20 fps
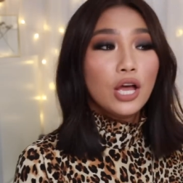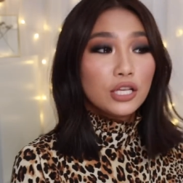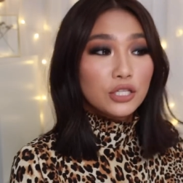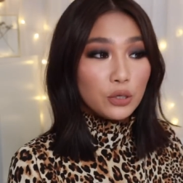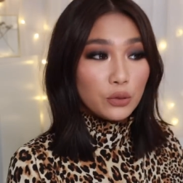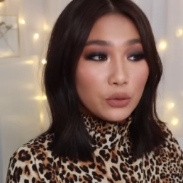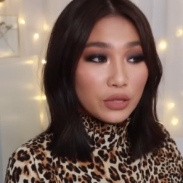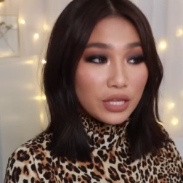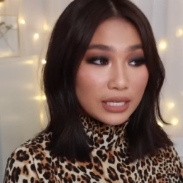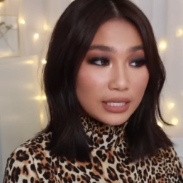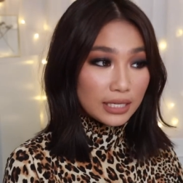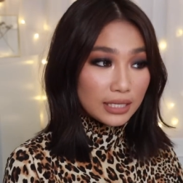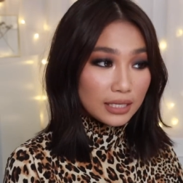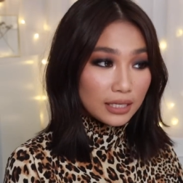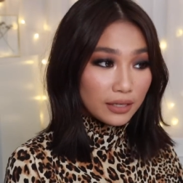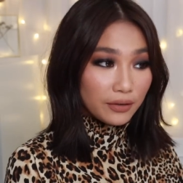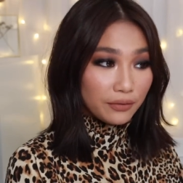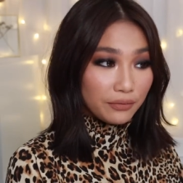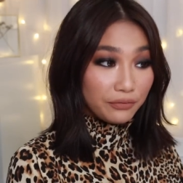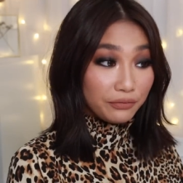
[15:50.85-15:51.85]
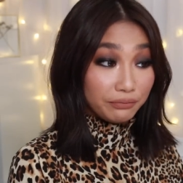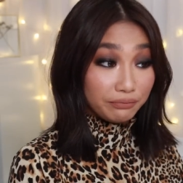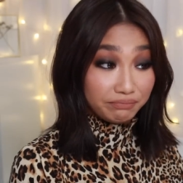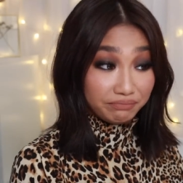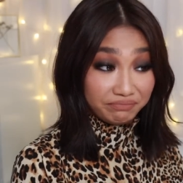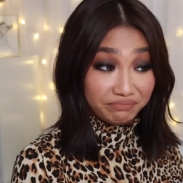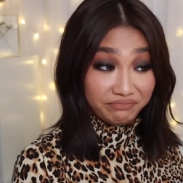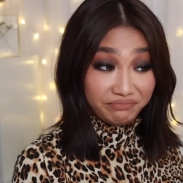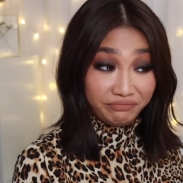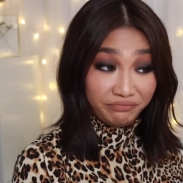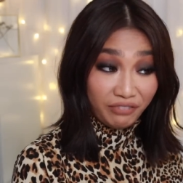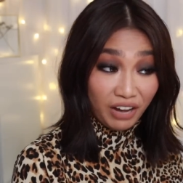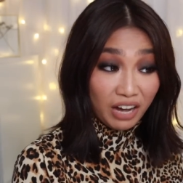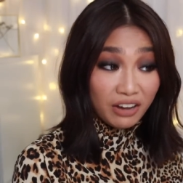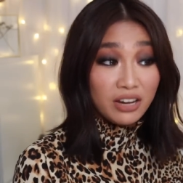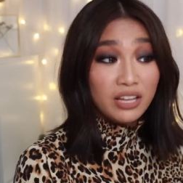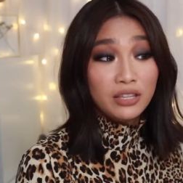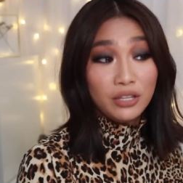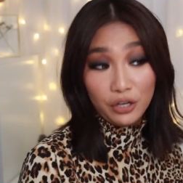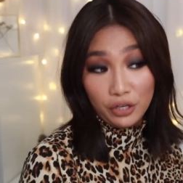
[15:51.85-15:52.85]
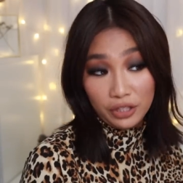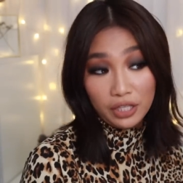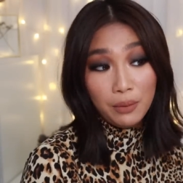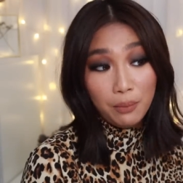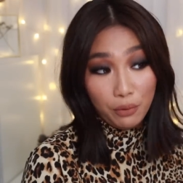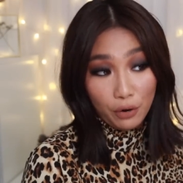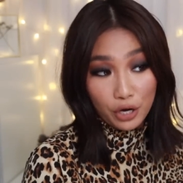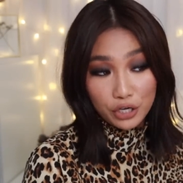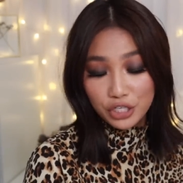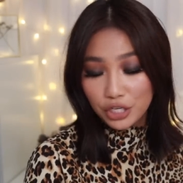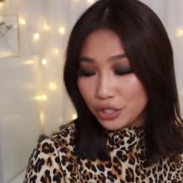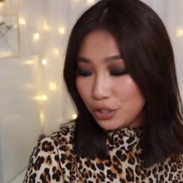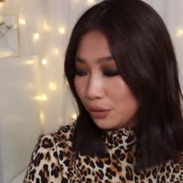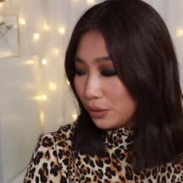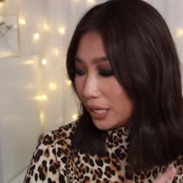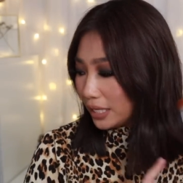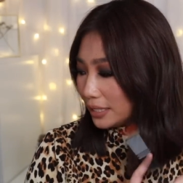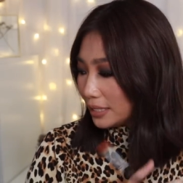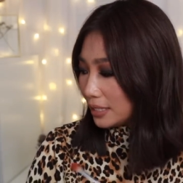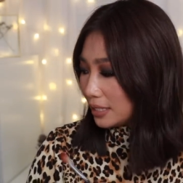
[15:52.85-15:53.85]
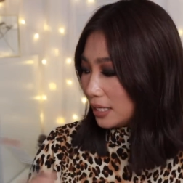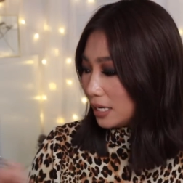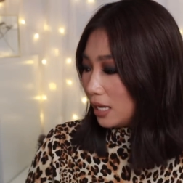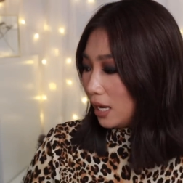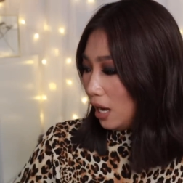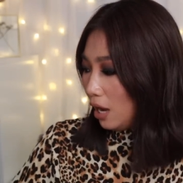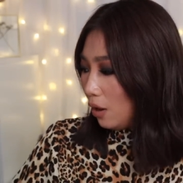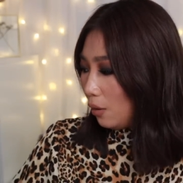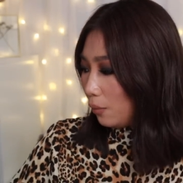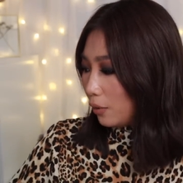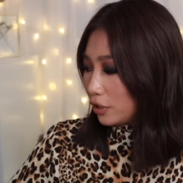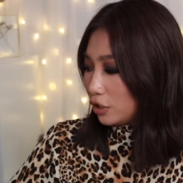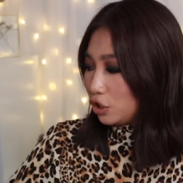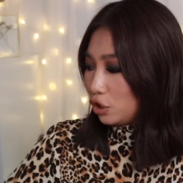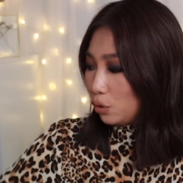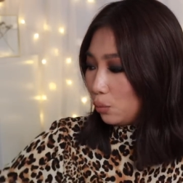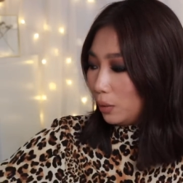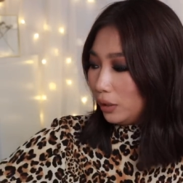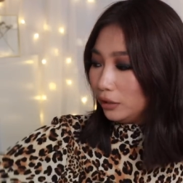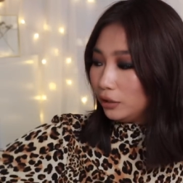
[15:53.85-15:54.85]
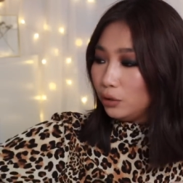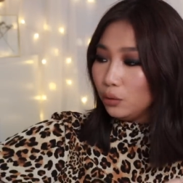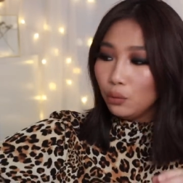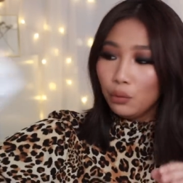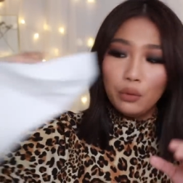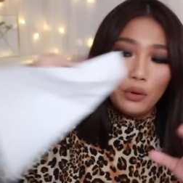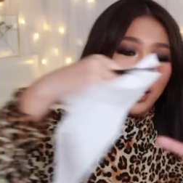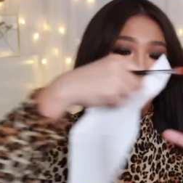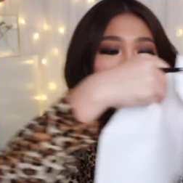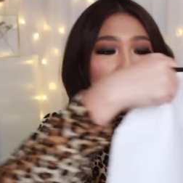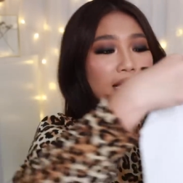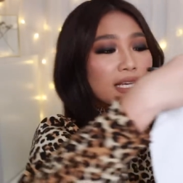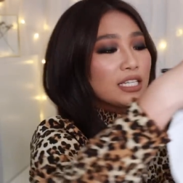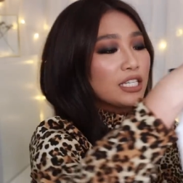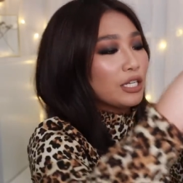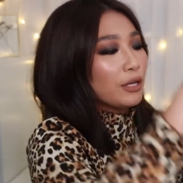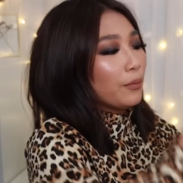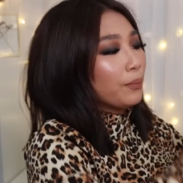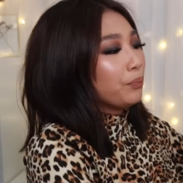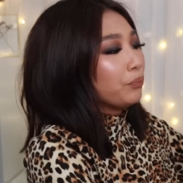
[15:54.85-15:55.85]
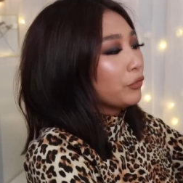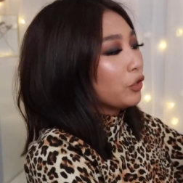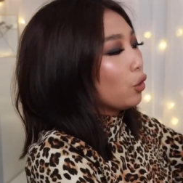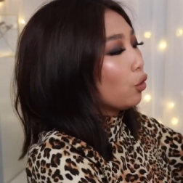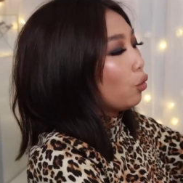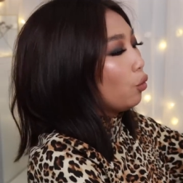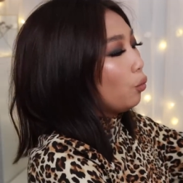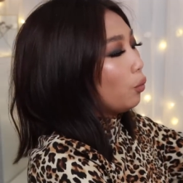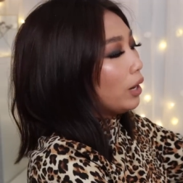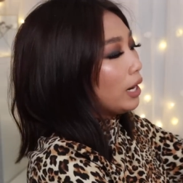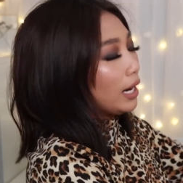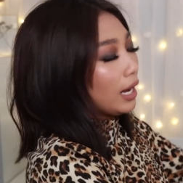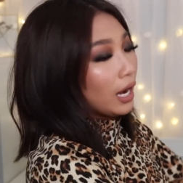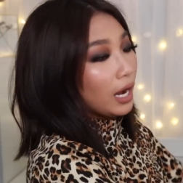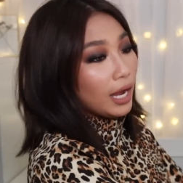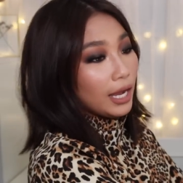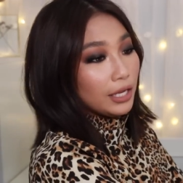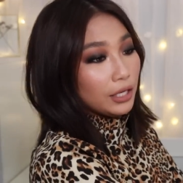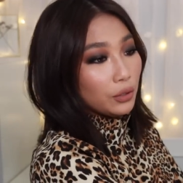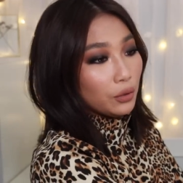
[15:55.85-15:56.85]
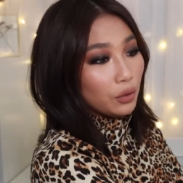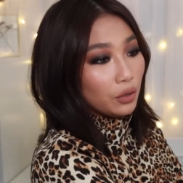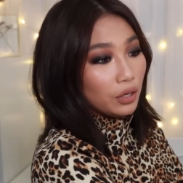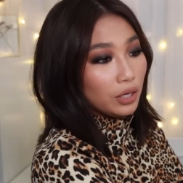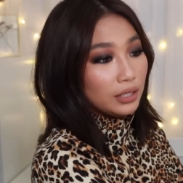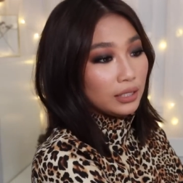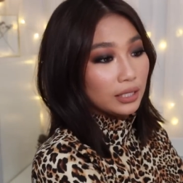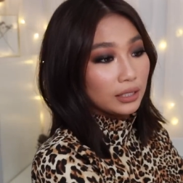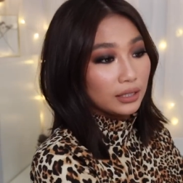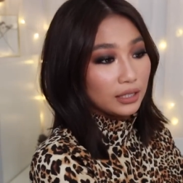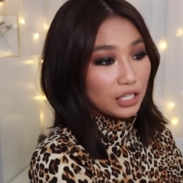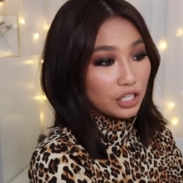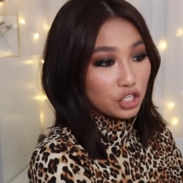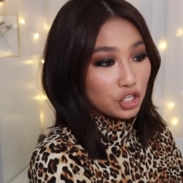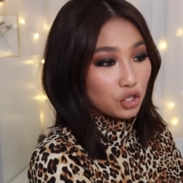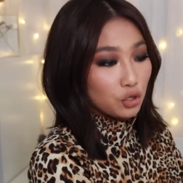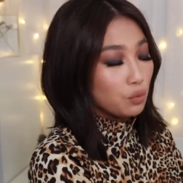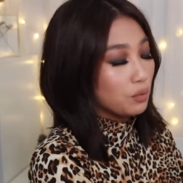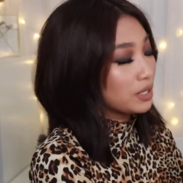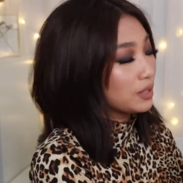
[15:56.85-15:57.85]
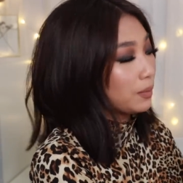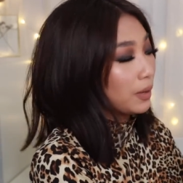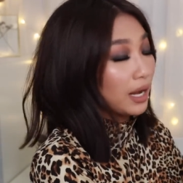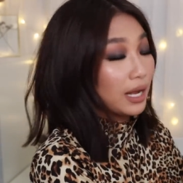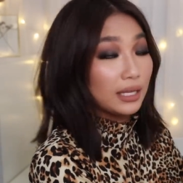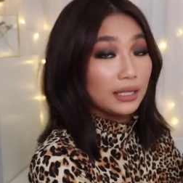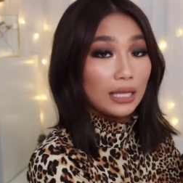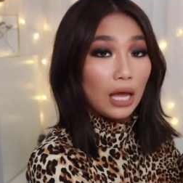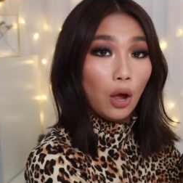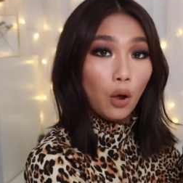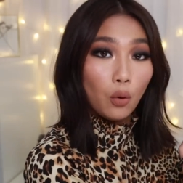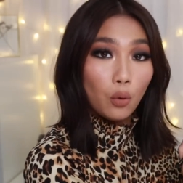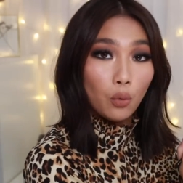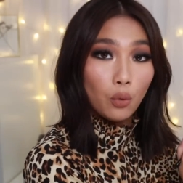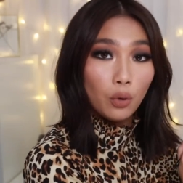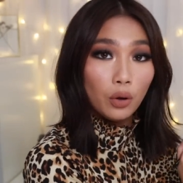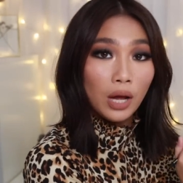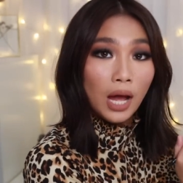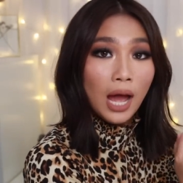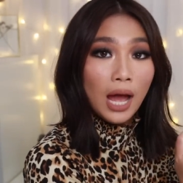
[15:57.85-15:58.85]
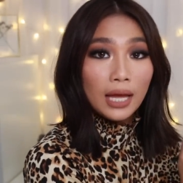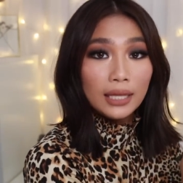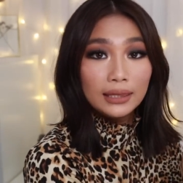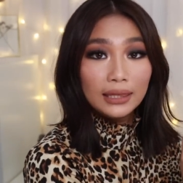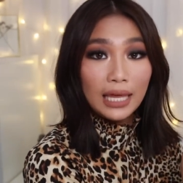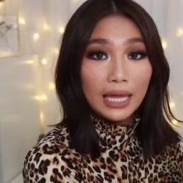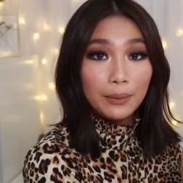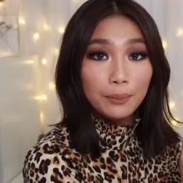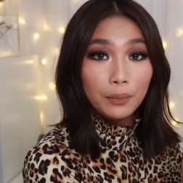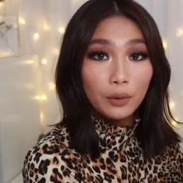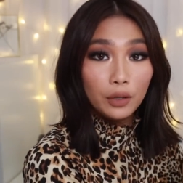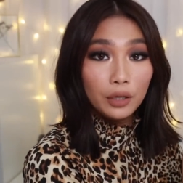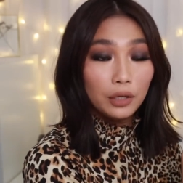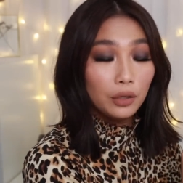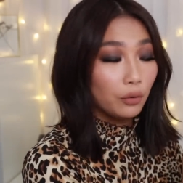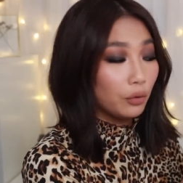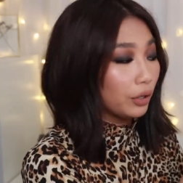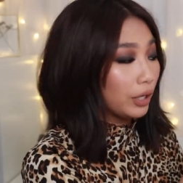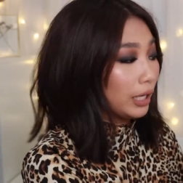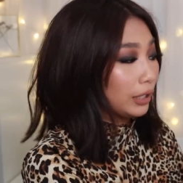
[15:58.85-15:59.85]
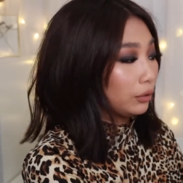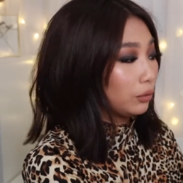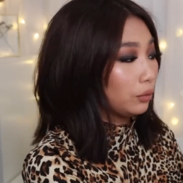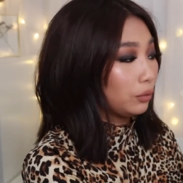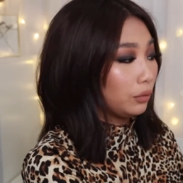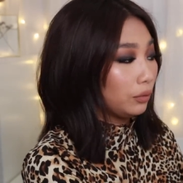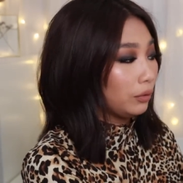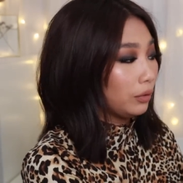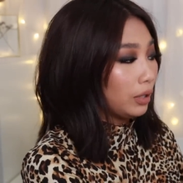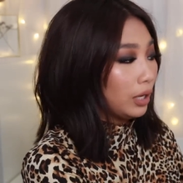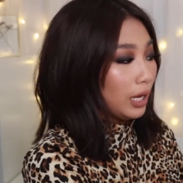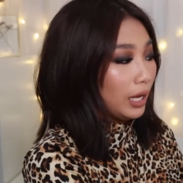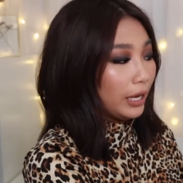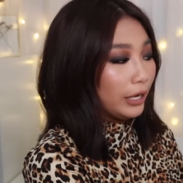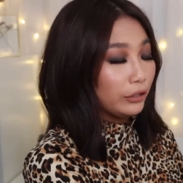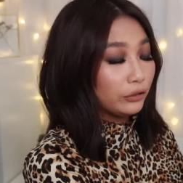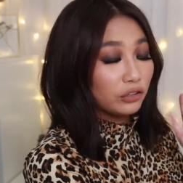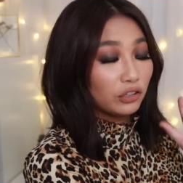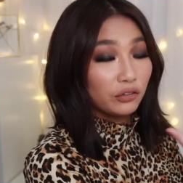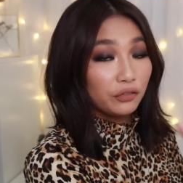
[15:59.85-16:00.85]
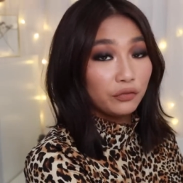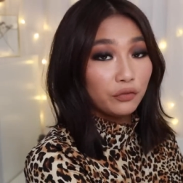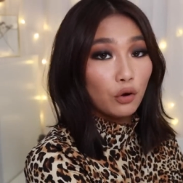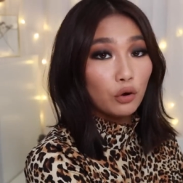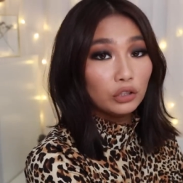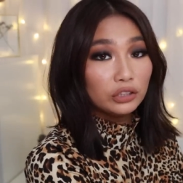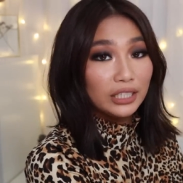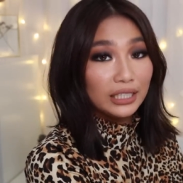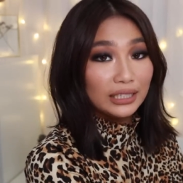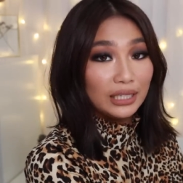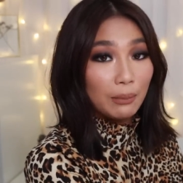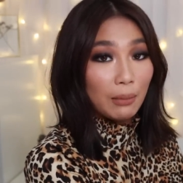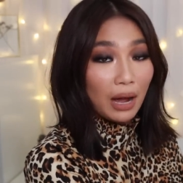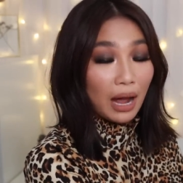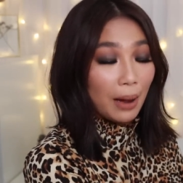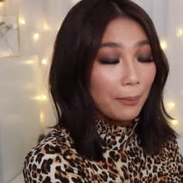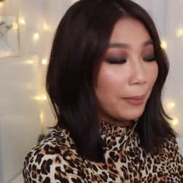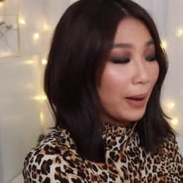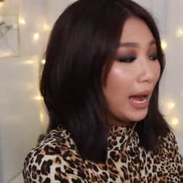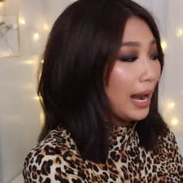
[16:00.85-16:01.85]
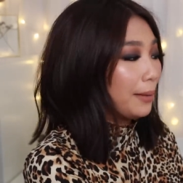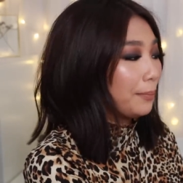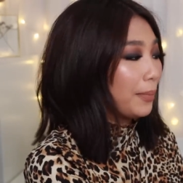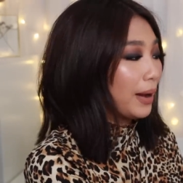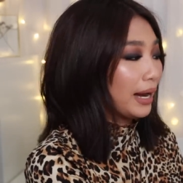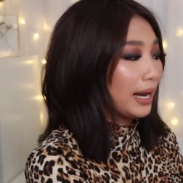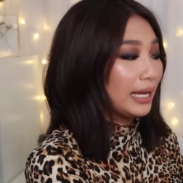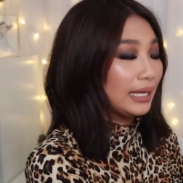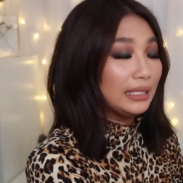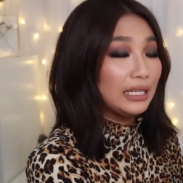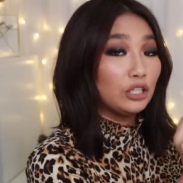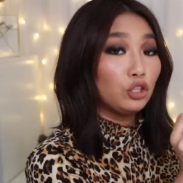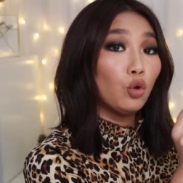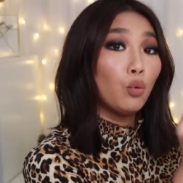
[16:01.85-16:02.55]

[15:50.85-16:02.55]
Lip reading: So this is a very dirty brush, as you can see. What you will do is, kukuha lang kayo ng tissue. Mas maganda kung table or itong interfolded na makapal para hindi